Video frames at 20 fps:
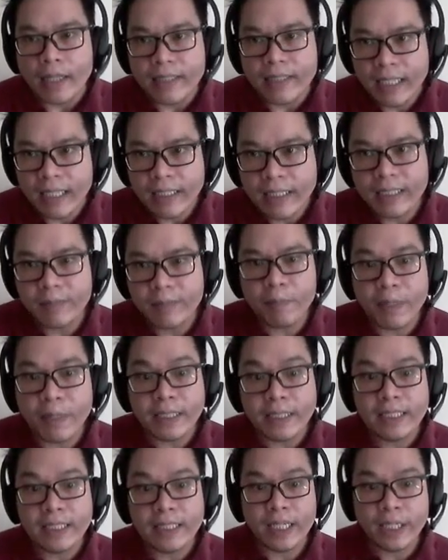this
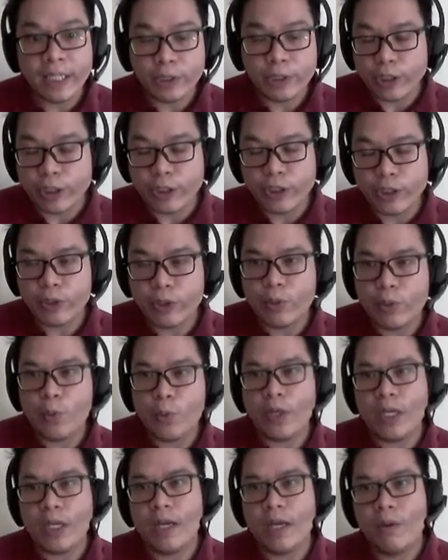business research,
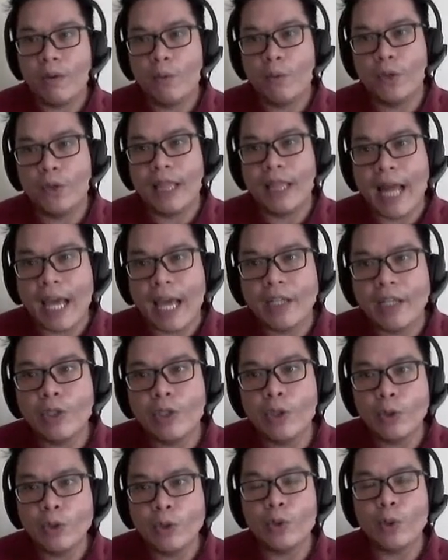we would
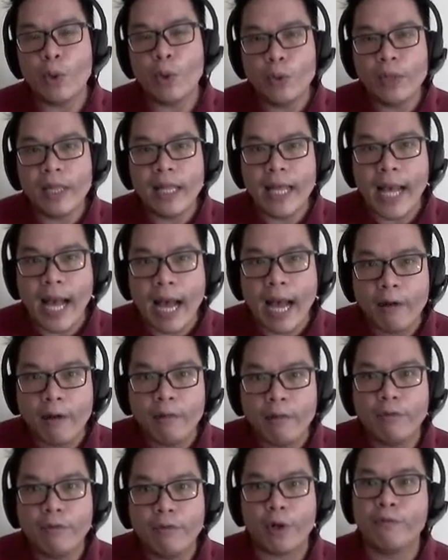like you to only
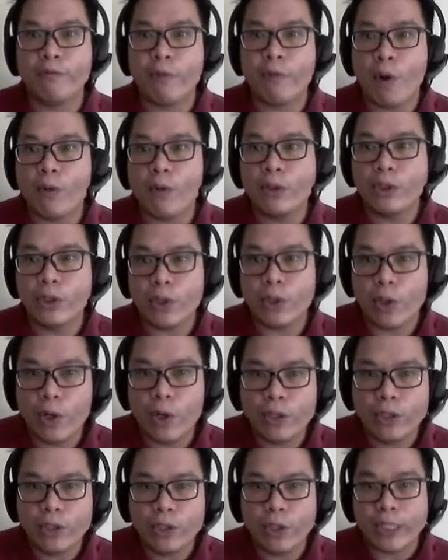have or focus
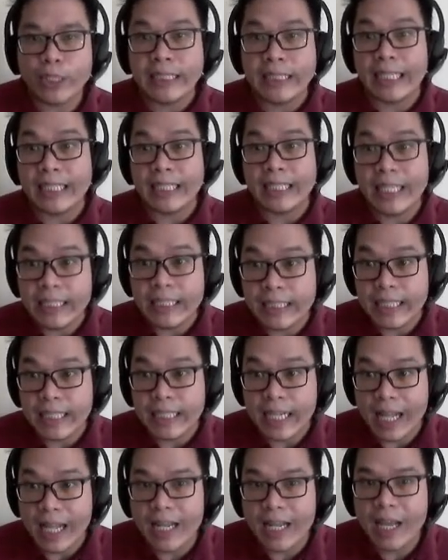on your
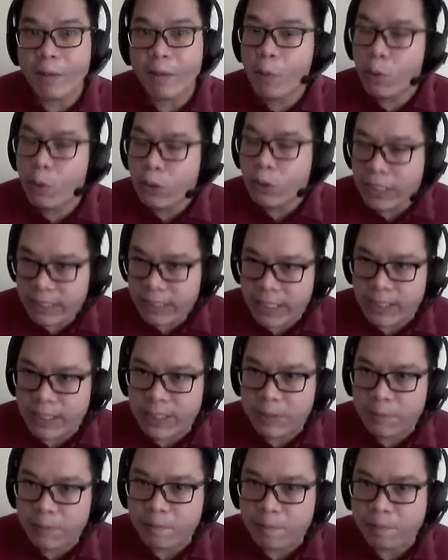statistical
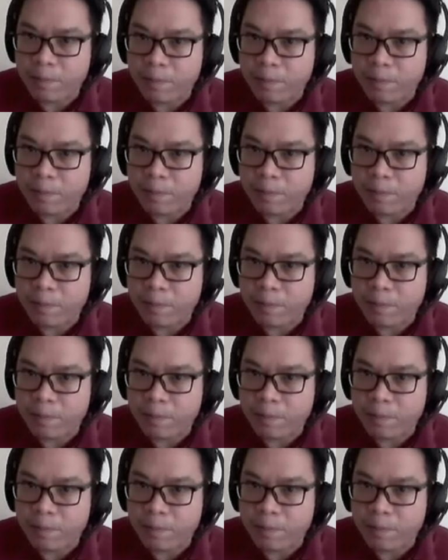hypothesis.